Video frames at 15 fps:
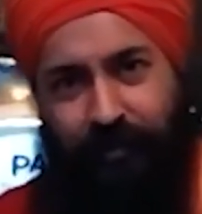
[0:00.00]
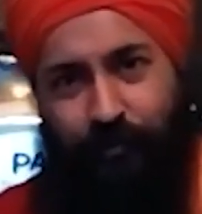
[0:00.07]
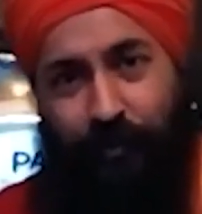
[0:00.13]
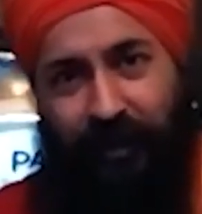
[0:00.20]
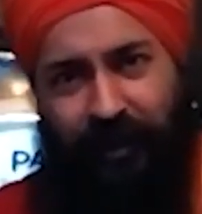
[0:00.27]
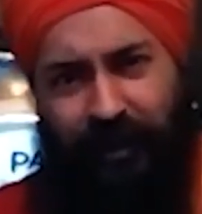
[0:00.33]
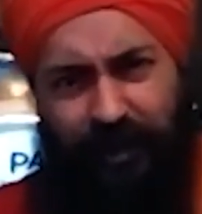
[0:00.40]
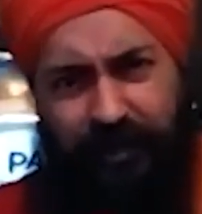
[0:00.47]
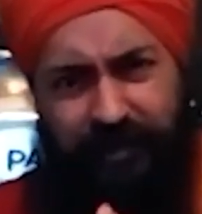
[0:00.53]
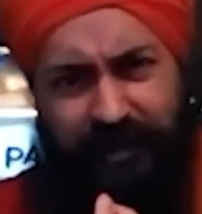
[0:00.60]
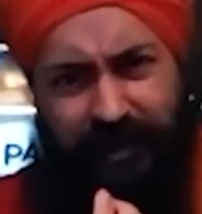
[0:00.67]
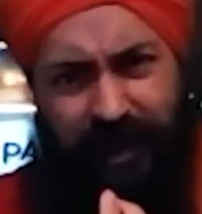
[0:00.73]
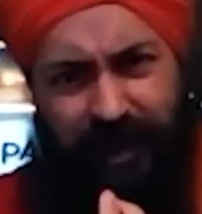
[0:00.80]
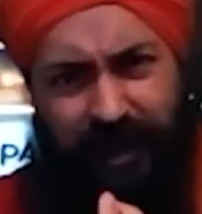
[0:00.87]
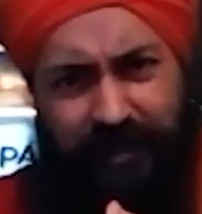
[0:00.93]
when I can
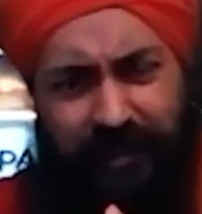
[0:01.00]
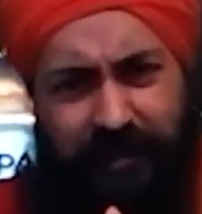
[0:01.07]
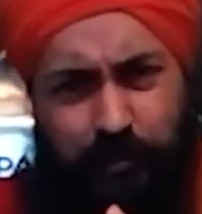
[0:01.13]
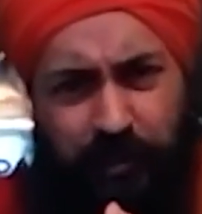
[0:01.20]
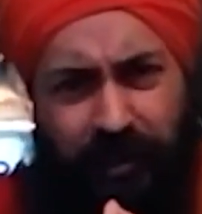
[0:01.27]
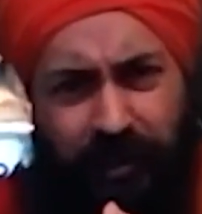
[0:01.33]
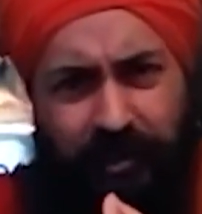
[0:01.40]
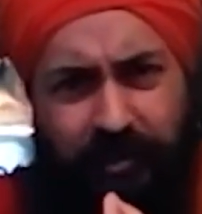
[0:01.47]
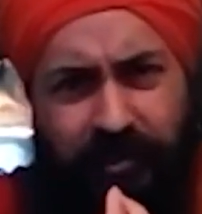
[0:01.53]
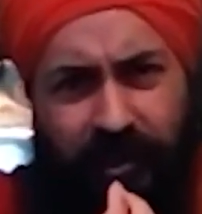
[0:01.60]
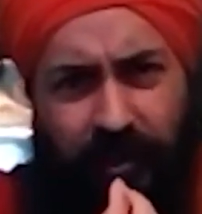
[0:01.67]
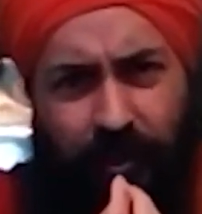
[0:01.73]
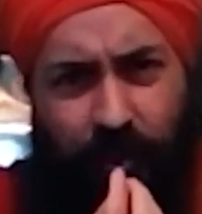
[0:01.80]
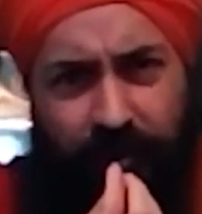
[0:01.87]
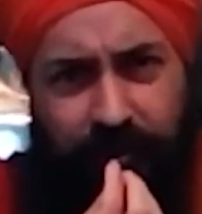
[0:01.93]
start
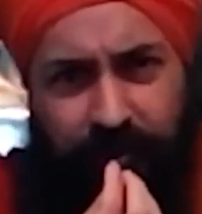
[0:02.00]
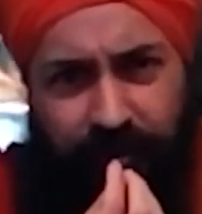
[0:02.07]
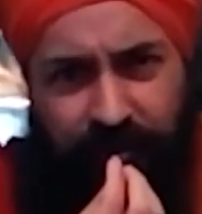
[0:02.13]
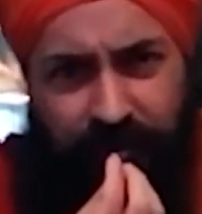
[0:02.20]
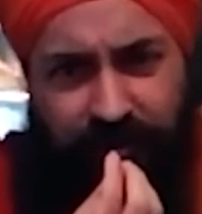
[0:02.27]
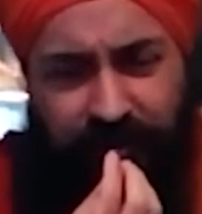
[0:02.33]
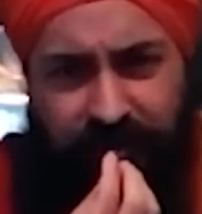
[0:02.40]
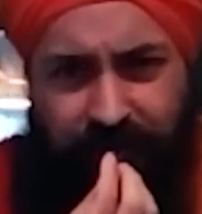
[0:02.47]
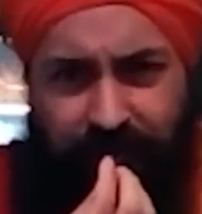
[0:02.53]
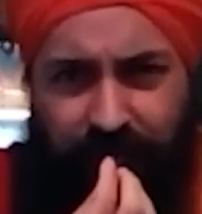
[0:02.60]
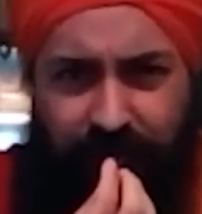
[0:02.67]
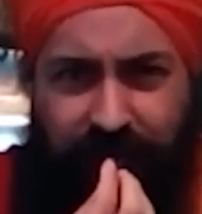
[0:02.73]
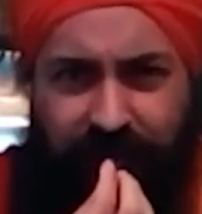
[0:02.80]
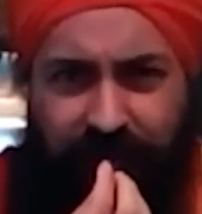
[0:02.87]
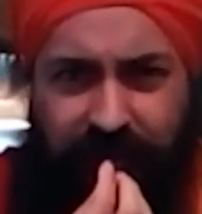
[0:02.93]
experiencing consciousness,
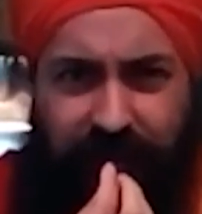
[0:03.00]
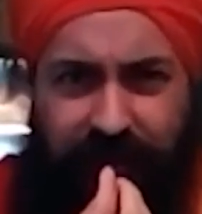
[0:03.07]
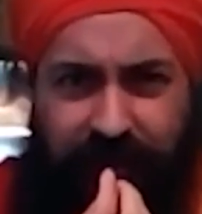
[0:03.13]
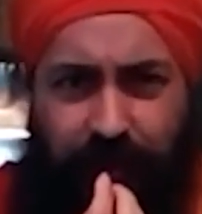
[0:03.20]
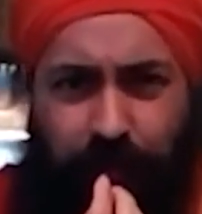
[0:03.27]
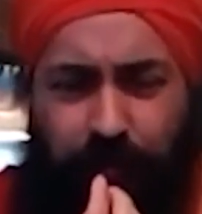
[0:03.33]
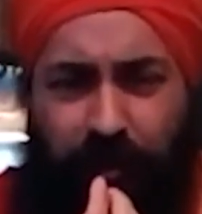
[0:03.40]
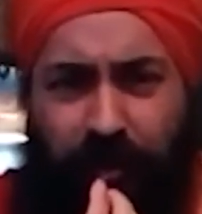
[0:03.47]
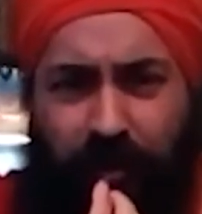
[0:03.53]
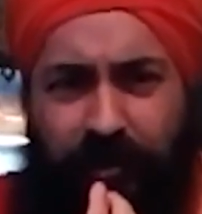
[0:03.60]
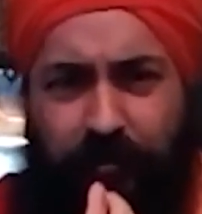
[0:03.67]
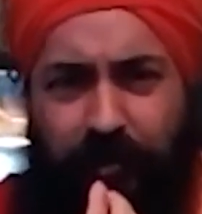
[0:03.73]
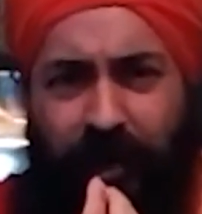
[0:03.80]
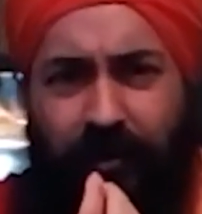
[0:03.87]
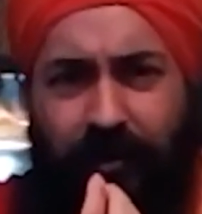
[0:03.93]
which is just
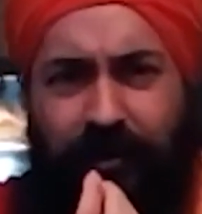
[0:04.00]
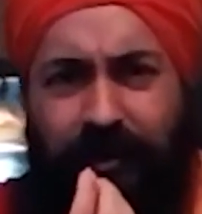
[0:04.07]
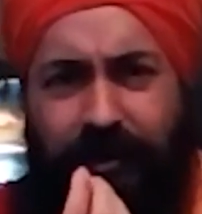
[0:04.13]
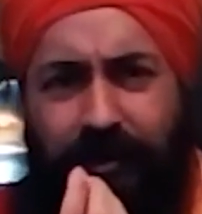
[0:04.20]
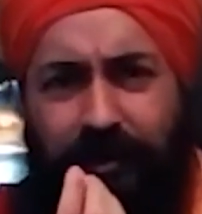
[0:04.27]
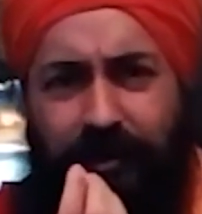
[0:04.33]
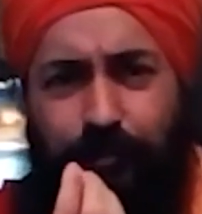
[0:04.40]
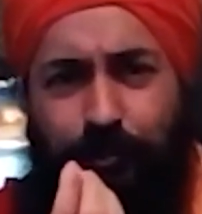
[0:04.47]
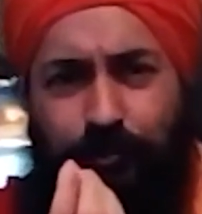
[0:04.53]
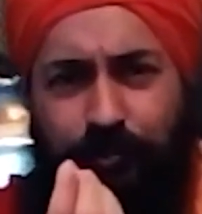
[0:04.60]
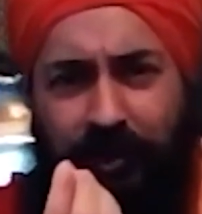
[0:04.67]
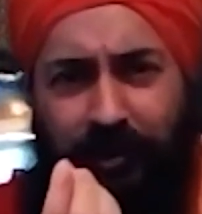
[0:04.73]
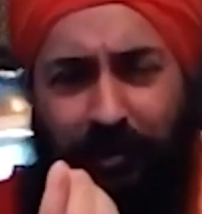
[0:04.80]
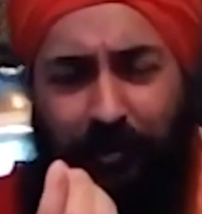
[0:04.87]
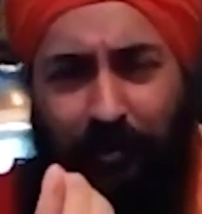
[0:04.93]
talked about in the
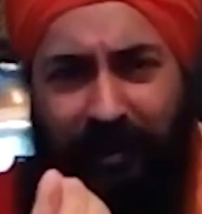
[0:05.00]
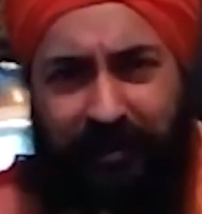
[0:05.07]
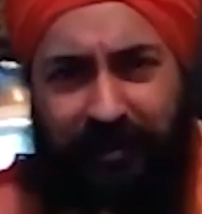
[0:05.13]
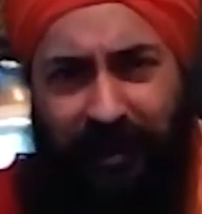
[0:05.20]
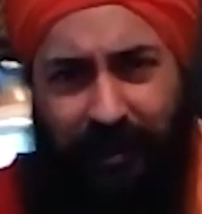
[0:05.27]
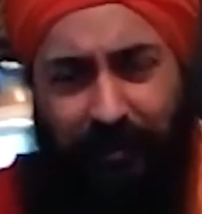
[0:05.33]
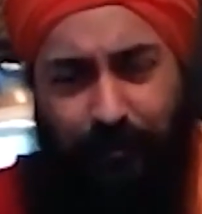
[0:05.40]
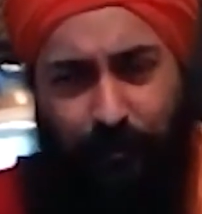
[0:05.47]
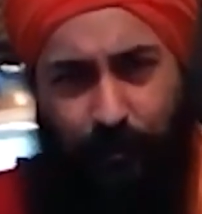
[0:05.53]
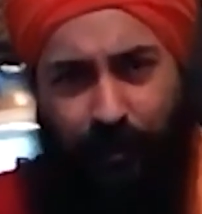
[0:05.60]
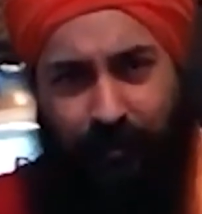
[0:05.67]
movement of my tongue,